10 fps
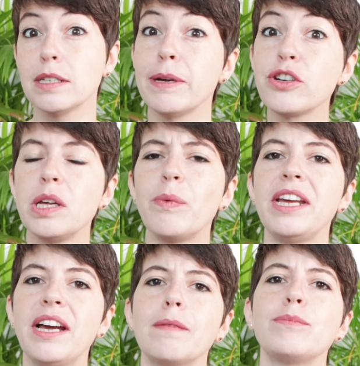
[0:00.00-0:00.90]
especially when
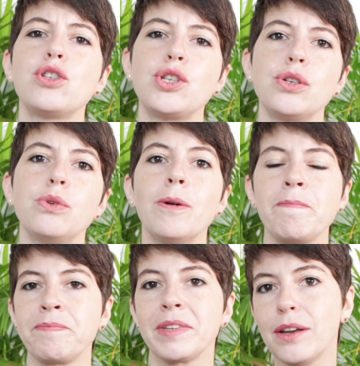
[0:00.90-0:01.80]
it comes to
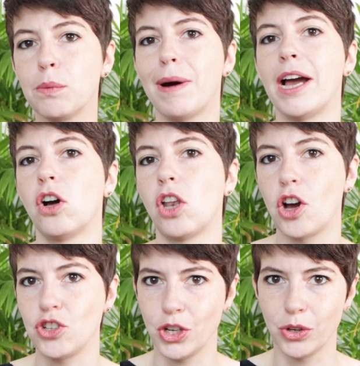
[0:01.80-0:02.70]
kind of
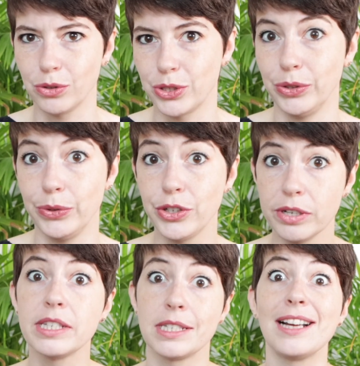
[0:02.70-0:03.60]
biological
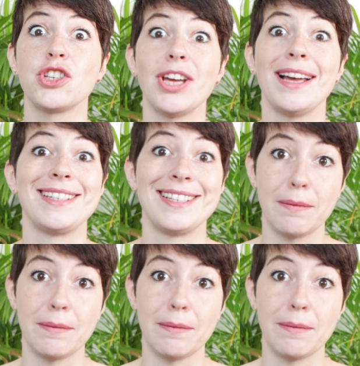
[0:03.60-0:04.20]
solutions such as